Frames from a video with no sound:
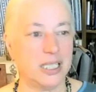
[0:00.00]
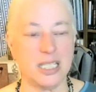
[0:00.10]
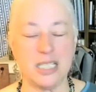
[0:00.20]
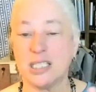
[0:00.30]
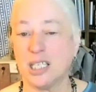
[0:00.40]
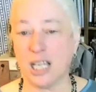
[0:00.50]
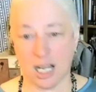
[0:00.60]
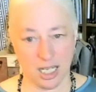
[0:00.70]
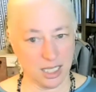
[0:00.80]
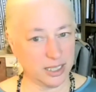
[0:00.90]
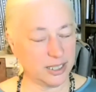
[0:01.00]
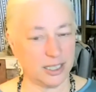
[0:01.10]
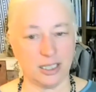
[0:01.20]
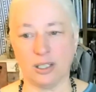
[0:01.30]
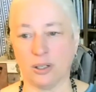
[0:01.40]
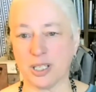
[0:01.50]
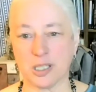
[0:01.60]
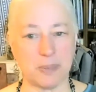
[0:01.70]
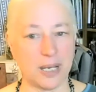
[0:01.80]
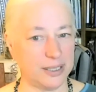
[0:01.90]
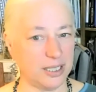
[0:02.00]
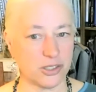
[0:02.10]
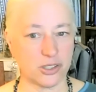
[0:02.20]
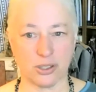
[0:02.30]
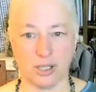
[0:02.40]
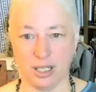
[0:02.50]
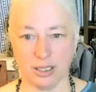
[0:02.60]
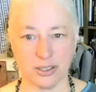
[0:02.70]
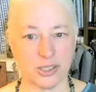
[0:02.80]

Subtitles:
He's young, his body is strong.